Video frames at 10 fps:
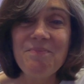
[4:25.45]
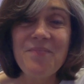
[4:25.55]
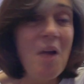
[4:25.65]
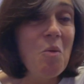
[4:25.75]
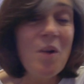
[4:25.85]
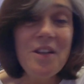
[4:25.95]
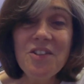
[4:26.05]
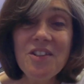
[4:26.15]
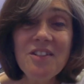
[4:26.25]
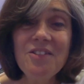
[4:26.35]
Not one
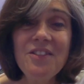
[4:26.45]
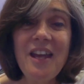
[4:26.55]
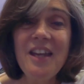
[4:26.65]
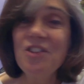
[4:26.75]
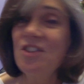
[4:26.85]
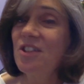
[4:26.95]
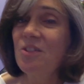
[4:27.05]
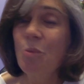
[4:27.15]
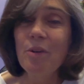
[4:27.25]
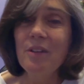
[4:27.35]
single day is
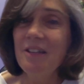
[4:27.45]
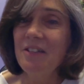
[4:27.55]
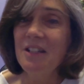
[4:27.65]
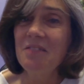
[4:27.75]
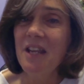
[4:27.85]
just ordinary